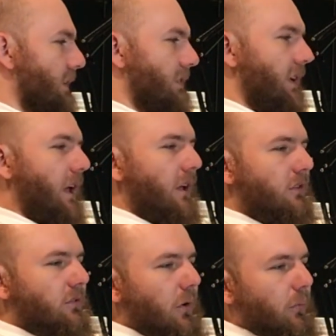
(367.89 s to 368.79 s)

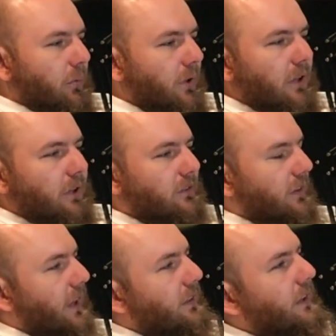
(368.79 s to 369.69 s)
days or weeks,
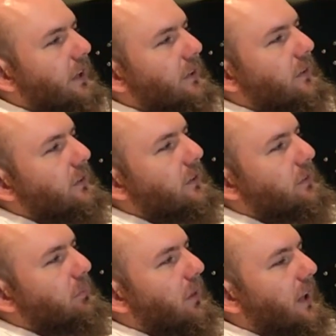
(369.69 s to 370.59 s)
and then
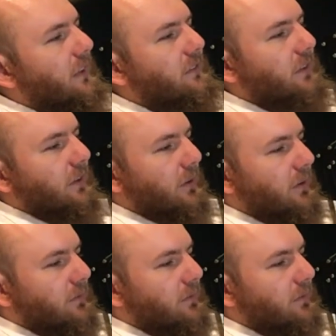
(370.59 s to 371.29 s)
this blessing